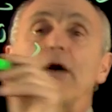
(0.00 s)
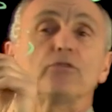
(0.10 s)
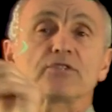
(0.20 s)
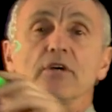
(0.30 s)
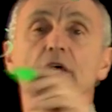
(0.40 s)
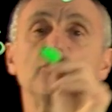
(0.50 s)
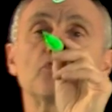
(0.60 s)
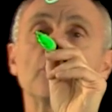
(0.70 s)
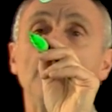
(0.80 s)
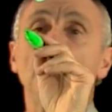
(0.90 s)
outside
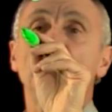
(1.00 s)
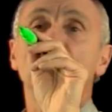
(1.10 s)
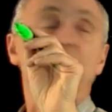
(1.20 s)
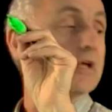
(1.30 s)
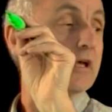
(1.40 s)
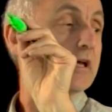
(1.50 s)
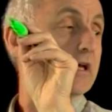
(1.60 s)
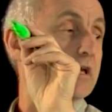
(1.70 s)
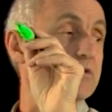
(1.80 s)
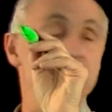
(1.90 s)
the shells
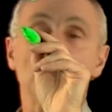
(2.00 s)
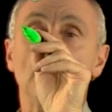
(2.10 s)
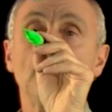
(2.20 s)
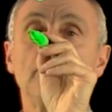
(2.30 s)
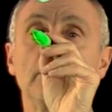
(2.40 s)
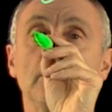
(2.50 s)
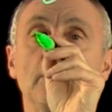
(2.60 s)
is 0.